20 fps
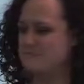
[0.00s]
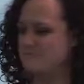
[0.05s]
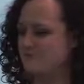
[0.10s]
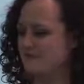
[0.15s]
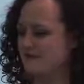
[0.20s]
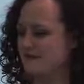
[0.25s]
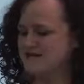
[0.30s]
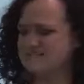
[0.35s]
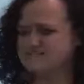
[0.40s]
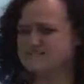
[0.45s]

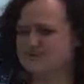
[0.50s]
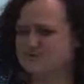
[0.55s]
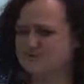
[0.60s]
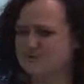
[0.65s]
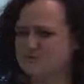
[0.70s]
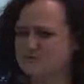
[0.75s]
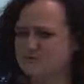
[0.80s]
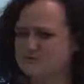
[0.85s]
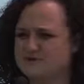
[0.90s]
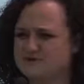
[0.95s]
place at the
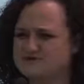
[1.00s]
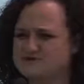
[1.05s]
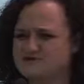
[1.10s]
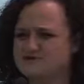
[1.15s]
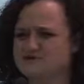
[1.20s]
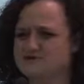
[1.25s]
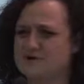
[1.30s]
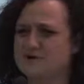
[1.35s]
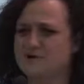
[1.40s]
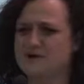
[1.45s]
moment because
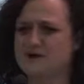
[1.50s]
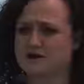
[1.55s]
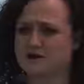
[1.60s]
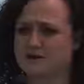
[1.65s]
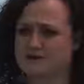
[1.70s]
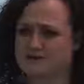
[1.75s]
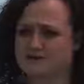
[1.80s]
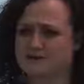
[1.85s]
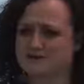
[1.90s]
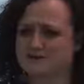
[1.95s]
it's growing a
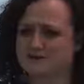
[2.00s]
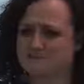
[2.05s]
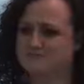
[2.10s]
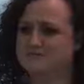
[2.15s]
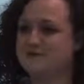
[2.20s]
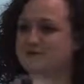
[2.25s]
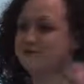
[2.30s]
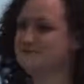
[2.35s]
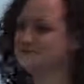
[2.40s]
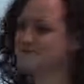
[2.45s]
lot, and
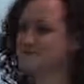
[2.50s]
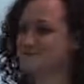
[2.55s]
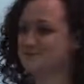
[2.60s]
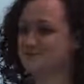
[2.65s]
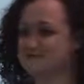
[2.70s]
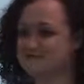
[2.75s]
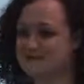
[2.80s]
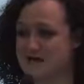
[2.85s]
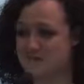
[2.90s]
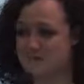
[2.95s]
Bing's just
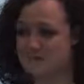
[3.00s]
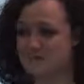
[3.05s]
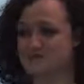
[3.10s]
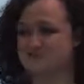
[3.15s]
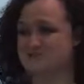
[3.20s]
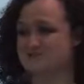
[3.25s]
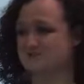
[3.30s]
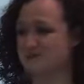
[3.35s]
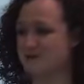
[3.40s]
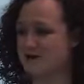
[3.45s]
launched their
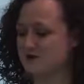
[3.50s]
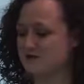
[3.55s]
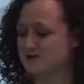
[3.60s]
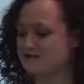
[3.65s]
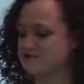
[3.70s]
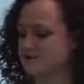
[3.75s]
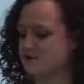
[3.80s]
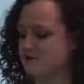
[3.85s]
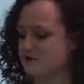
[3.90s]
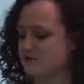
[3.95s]
product as well,
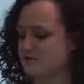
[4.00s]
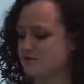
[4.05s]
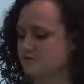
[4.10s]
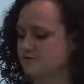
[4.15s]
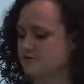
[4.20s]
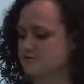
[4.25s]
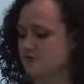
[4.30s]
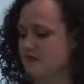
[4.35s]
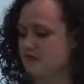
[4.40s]
so